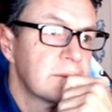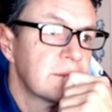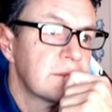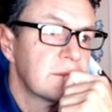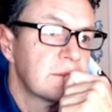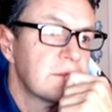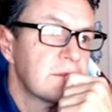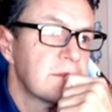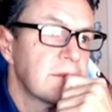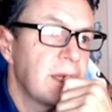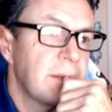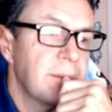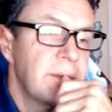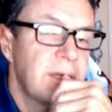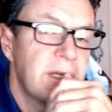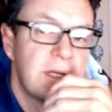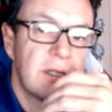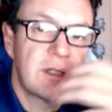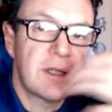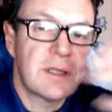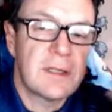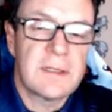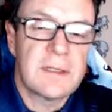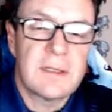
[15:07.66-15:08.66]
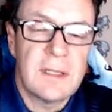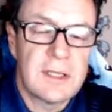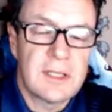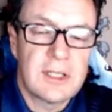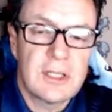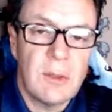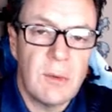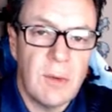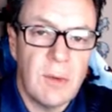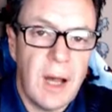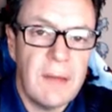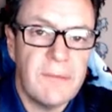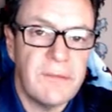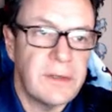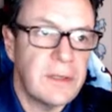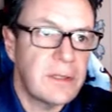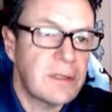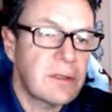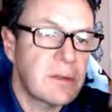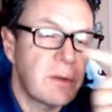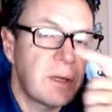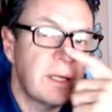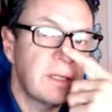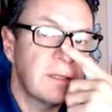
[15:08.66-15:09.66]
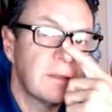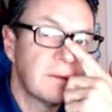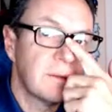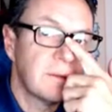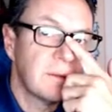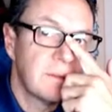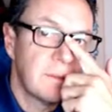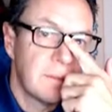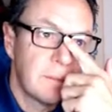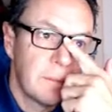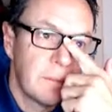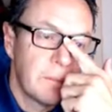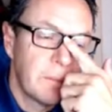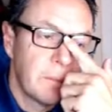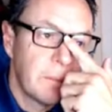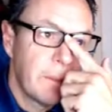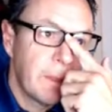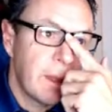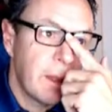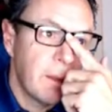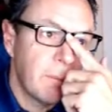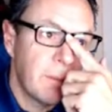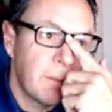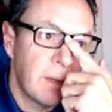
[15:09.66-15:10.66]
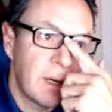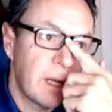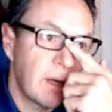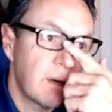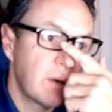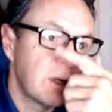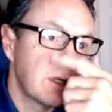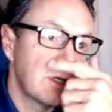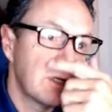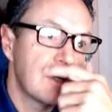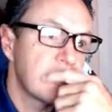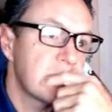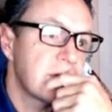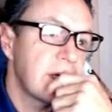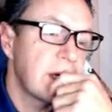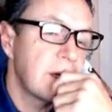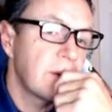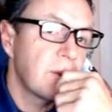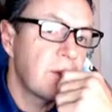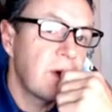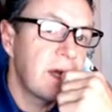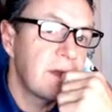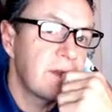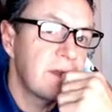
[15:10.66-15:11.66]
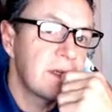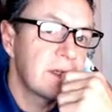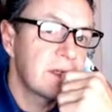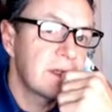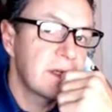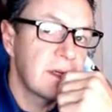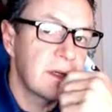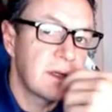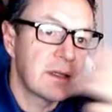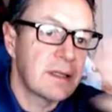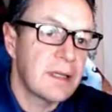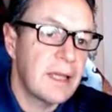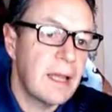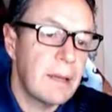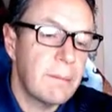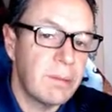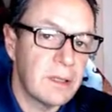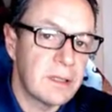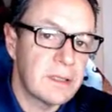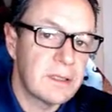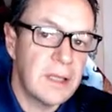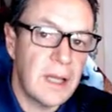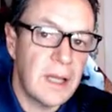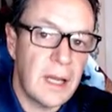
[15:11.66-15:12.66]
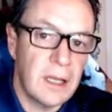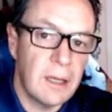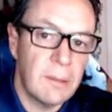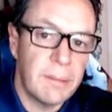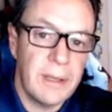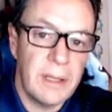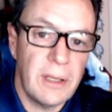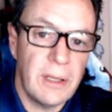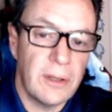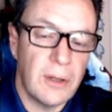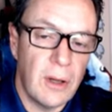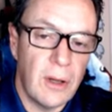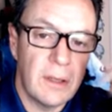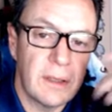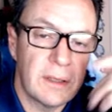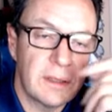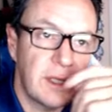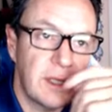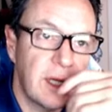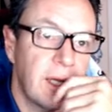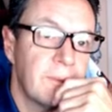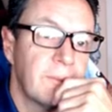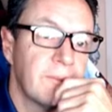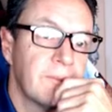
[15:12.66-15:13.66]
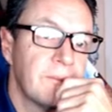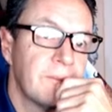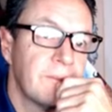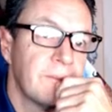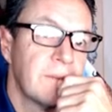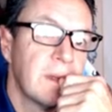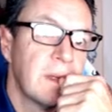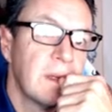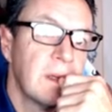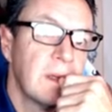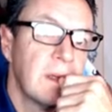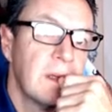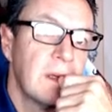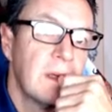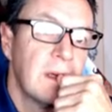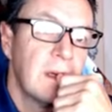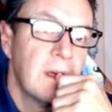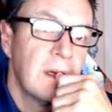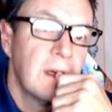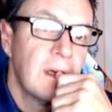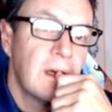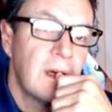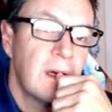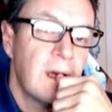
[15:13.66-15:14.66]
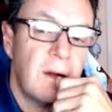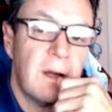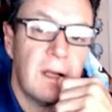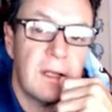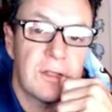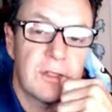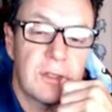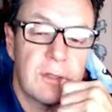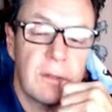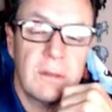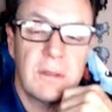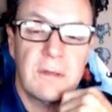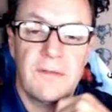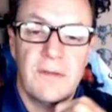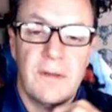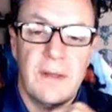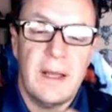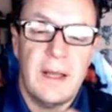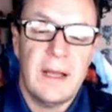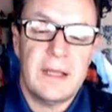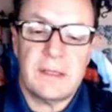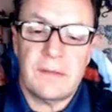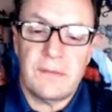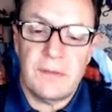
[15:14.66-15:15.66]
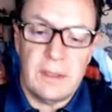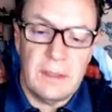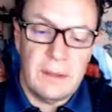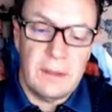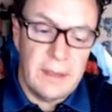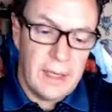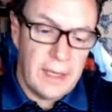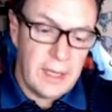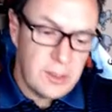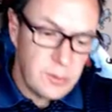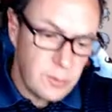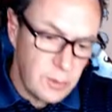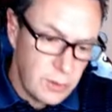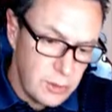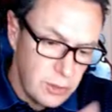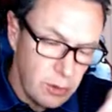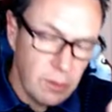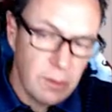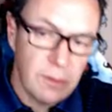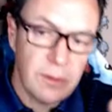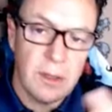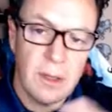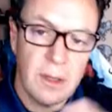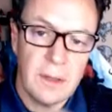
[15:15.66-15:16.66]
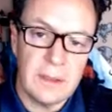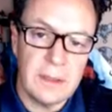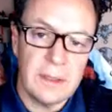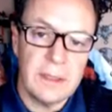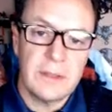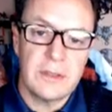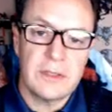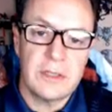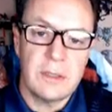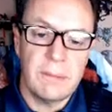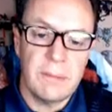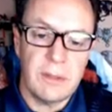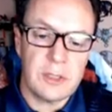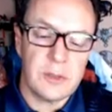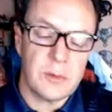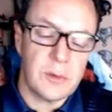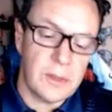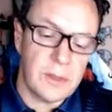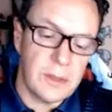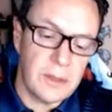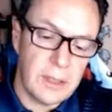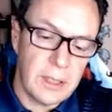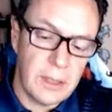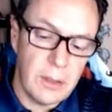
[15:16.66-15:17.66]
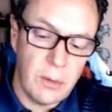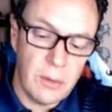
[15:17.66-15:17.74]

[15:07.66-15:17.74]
I mean, it's just it's so obvious, right? But I don't understand why this example is not upheld all the time. All right, so the philosophy, as we do with all the leadership books, we're going to go and